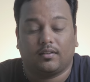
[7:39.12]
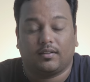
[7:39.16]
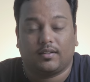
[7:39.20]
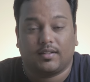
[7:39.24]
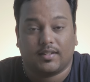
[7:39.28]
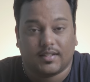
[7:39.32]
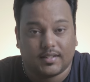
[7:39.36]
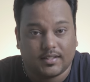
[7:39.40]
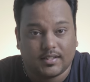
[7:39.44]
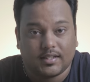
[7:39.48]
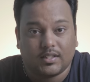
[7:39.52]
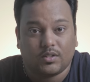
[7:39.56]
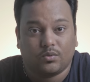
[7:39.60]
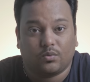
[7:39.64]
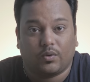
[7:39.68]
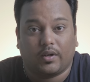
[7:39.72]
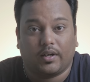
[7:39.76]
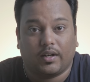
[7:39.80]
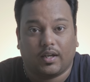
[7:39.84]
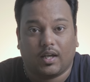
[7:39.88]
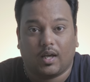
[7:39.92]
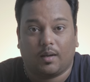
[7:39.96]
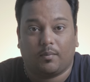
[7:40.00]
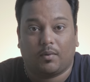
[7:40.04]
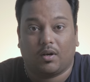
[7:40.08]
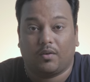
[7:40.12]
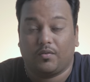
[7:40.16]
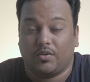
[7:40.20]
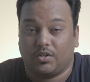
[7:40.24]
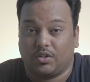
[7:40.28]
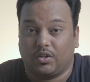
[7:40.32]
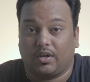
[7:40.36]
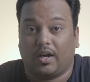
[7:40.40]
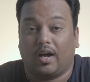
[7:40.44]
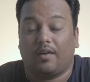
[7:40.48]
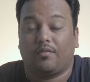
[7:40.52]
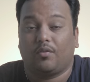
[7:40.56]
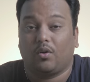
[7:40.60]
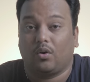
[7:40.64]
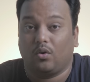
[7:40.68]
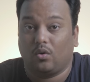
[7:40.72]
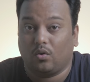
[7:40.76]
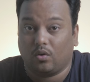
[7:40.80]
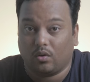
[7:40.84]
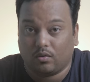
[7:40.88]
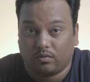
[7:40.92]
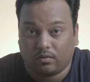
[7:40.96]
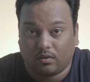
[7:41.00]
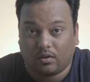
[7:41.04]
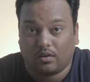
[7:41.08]
this is one camera which you have to
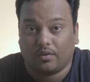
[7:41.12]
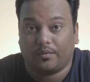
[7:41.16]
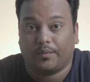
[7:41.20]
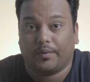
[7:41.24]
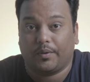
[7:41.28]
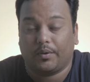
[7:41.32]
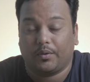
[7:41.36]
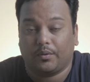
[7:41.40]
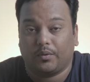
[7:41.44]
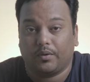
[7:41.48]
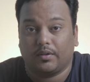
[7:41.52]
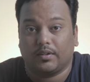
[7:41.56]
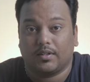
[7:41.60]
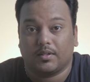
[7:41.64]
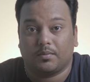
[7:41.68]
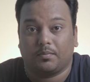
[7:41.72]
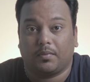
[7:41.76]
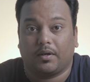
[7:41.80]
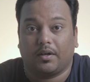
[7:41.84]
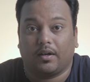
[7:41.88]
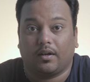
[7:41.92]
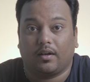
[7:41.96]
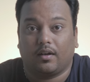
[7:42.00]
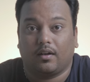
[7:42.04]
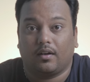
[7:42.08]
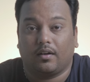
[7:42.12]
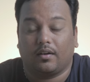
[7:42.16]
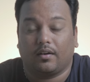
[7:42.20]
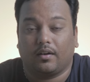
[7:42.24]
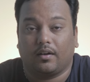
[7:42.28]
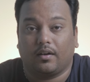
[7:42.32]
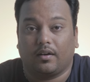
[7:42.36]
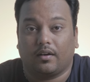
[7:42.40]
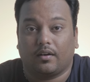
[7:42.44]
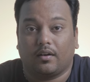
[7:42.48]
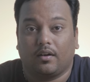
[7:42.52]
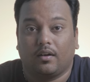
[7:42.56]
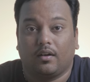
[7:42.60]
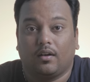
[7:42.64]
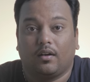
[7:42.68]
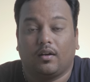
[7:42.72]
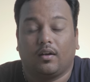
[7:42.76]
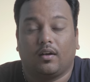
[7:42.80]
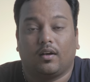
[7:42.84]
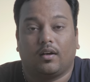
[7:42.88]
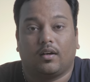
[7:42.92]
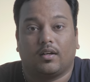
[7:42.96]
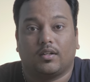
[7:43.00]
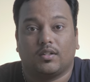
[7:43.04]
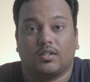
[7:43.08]
look forward to in this particular year.
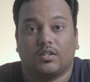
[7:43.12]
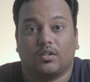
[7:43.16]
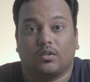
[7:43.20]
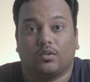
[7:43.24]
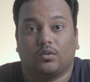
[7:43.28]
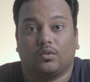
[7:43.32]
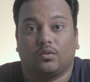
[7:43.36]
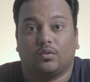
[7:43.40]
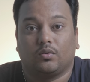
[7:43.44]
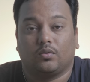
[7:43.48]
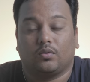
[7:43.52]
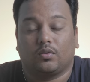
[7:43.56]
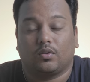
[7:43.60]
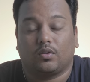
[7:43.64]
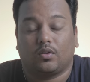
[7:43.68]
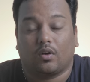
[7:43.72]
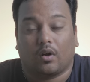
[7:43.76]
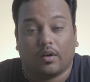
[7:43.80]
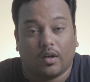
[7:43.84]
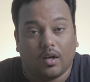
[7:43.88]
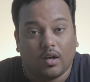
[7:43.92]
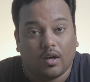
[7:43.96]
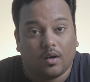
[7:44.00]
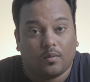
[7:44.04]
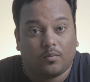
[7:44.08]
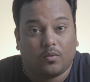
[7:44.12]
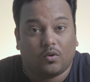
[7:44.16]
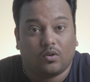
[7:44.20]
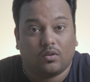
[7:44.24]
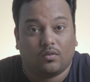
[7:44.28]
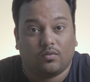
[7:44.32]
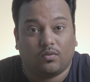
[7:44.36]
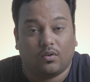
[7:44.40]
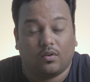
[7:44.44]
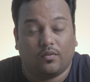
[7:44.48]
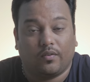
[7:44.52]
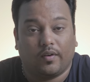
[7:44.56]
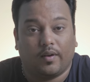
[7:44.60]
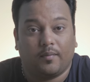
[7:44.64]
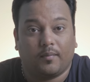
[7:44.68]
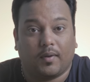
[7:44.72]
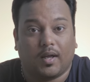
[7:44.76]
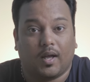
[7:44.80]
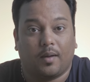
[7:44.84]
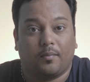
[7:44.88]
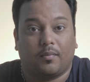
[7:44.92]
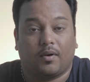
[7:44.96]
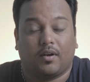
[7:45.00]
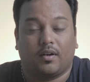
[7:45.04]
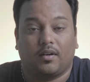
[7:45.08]
So talking about full frame
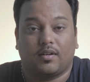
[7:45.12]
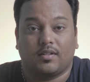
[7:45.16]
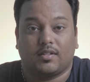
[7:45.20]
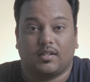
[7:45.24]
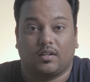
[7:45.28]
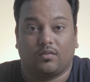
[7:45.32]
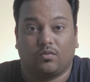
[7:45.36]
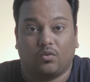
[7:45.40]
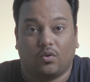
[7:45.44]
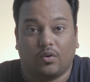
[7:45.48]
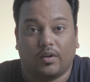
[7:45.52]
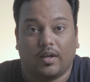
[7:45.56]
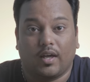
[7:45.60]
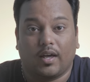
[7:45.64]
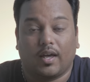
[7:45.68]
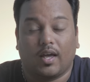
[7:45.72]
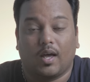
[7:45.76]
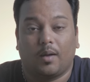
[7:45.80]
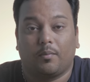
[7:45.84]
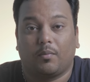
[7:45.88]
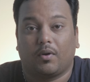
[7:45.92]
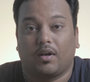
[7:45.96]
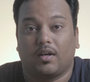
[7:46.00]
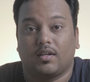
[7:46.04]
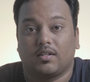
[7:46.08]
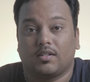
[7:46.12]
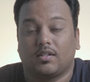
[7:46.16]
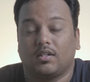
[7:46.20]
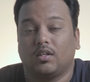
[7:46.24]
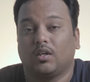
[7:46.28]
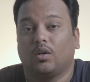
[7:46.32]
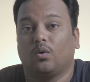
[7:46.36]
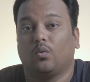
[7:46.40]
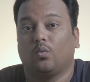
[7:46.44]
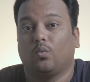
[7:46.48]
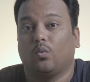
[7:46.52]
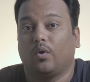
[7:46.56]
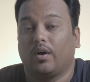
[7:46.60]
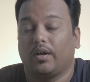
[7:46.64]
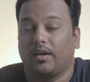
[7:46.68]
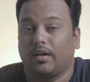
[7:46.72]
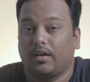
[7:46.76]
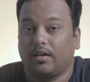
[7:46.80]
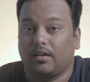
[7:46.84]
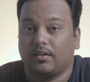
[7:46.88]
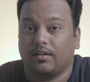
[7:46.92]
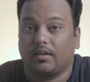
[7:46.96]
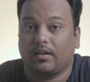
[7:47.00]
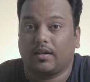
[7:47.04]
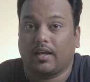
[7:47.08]
cameras and four K cameras, one
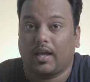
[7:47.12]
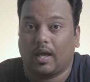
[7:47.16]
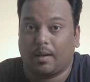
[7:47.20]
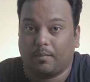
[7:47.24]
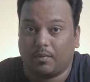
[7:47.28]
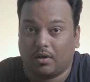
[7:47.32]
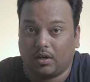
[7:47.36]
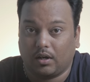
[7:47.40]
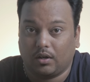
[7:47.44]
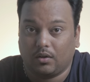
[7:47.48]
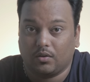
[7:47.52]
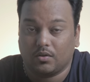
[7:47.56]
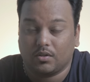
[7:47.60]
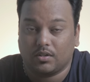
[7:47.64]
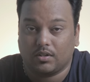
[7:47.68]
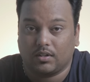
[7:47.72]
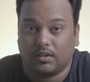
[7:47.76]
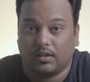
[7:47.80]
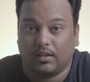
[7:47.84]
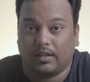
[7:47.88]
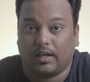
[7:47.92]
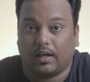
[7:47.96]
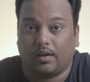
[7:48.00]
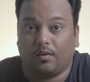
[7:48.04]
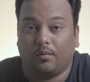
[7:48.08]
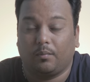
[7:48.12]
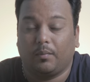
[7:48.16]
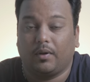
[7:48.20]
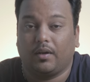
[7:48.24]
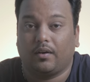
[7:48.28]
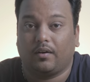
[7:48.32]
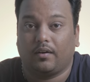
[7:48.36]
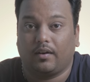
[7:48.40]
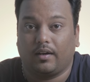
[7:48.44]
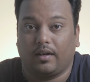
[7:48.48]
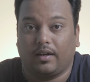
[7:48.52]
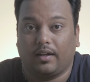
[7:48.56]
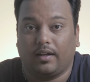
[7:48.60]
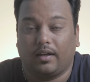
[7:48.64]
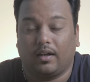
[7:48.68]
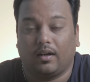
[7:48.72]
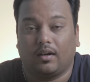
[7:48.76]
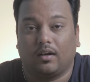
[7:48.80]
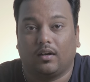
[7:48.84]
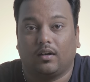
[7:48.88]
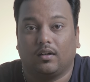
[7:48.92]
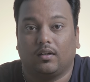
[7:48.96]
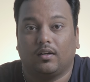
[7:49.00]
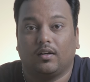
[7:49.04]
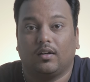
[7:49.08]
another camera news that will be really
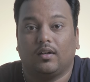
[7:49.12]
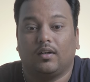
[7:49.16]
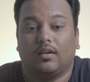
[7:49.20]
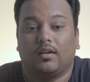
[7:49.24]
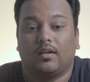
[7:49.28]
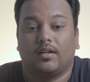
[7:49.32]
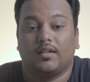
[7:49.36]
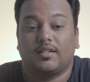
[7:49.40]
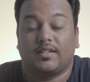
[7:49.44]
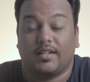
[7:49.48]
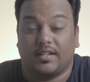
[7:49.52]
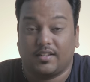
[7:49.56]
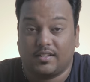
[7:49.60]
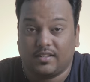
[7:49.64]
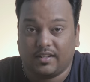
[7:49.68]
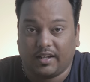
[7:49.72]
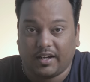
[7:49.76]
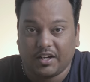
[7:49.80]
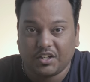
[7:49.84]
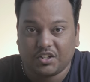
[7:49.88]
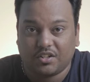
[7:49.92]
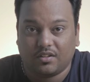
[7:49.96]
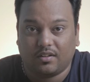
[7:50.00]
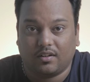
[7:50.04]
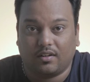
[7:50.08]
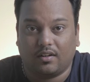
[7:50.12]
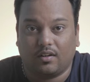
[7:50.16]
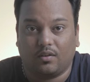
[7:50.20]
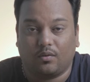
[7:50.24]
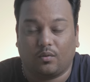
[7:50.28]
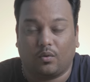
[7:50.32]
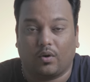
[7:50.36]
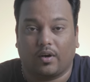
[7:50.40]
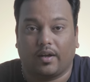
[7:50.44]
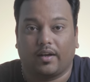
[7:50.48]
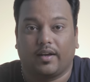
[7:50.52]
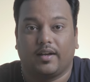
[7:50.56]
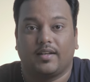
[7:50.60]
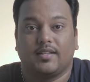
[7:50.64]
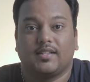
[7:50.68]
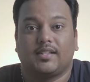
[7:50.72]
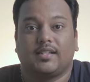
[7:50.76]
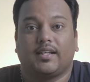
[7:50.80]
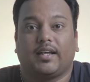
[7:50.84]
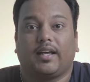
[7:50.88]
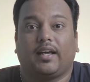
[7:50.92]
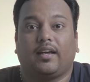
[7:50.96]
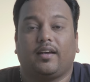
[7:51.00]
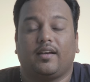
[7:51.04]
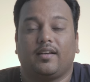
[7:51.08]
uh, sensational, what I can
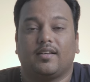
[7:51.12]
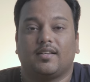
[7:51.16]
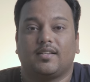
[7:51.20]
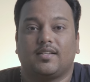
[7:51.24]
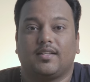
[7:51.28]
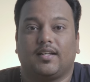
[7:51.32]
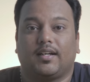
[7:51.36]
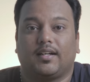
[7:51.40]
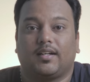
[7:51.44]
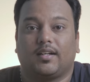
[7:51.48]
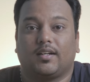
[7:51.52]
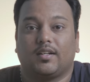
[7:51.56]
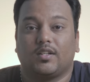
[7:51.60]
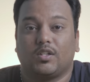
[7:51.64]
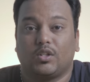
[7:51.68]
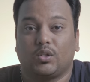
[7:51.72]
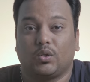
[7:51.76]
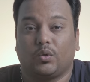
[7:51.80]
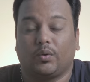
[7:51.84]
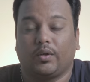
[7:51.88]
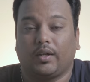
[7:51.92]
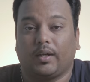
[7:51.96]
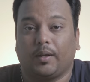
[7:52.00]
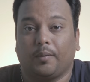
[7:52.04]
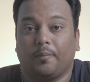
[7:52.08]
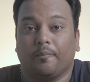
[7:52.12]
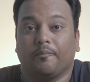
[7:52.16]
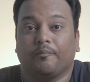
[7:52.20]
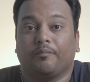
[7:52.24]
say, is that Sony